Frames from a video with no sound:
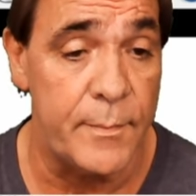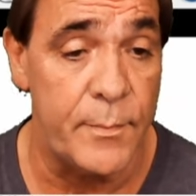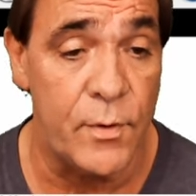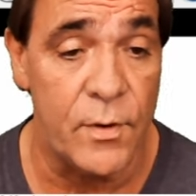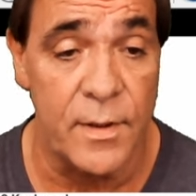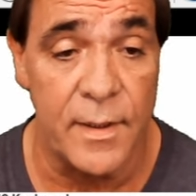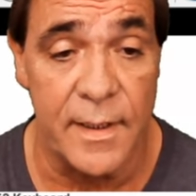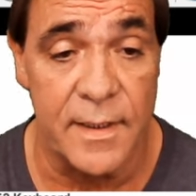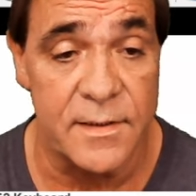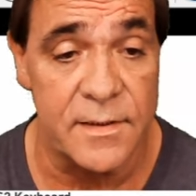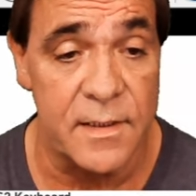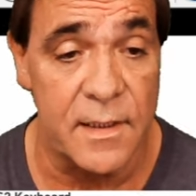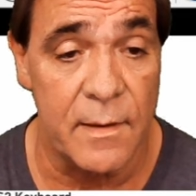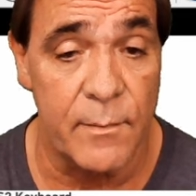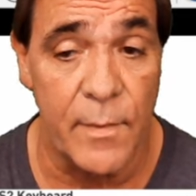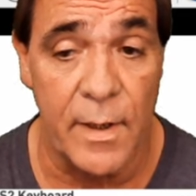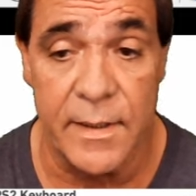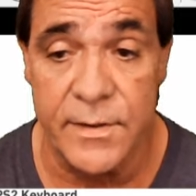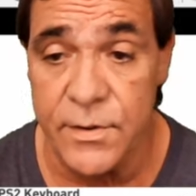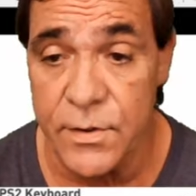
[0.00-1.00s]
putting
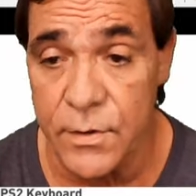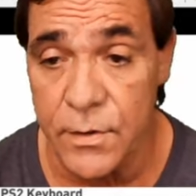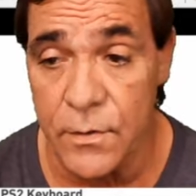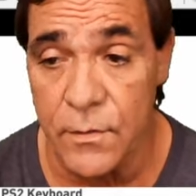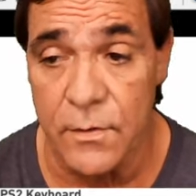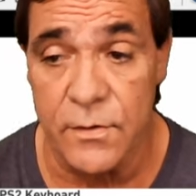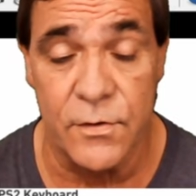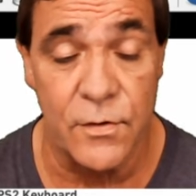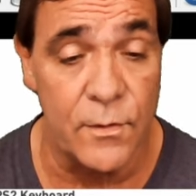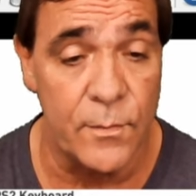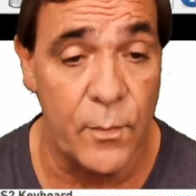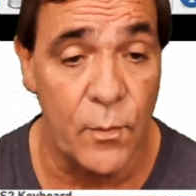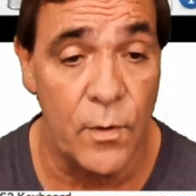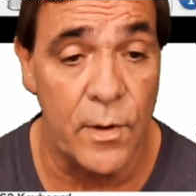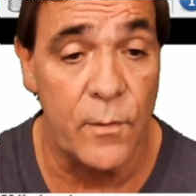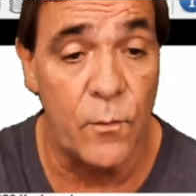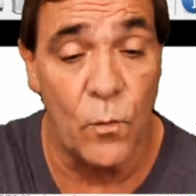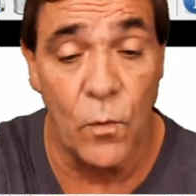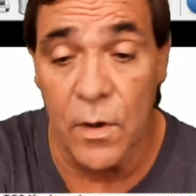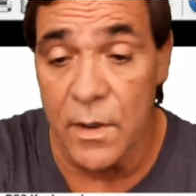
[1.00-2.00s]
HDMI 2 or
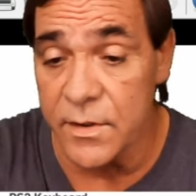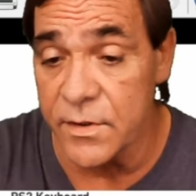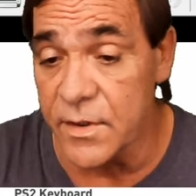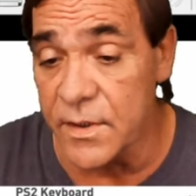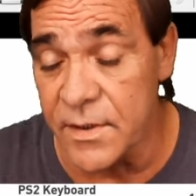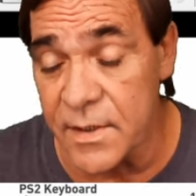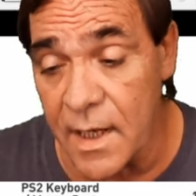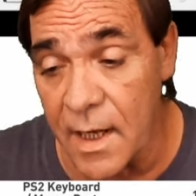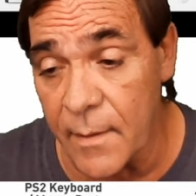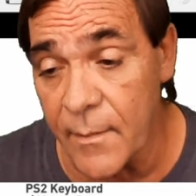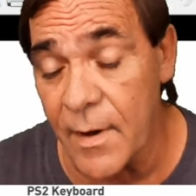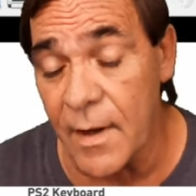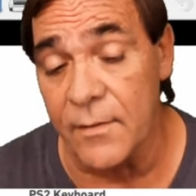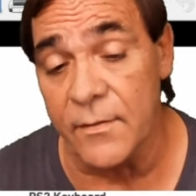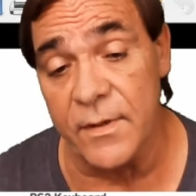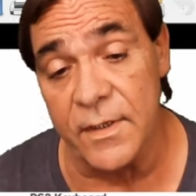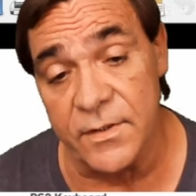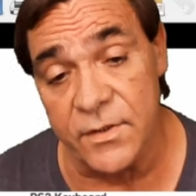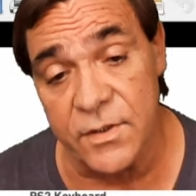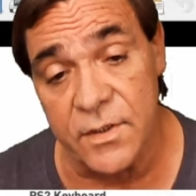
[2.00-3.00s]
2.1 just came out
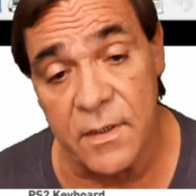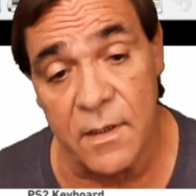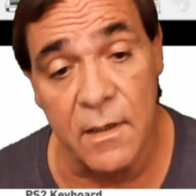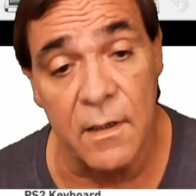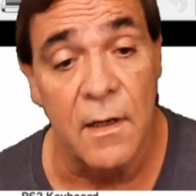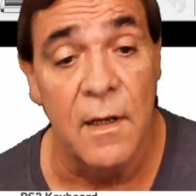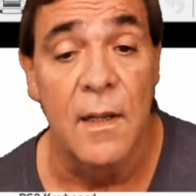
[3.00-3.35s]
this year.